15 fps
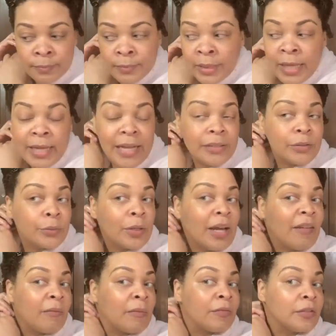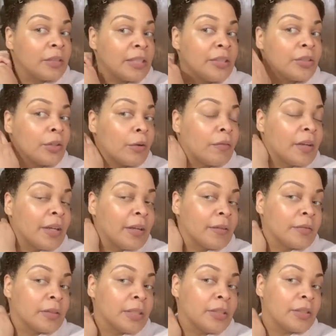And I do have Felicia over here,
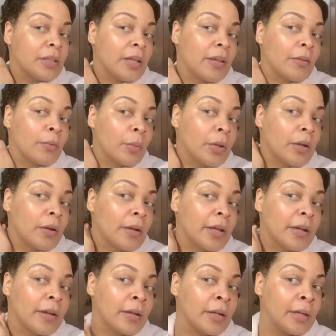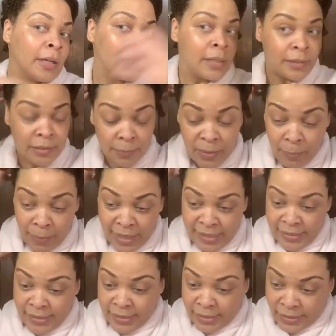Felicia Leatherwood on here, to be my
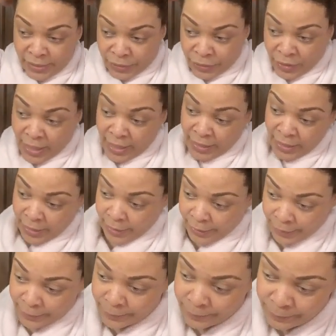assistant should I need her,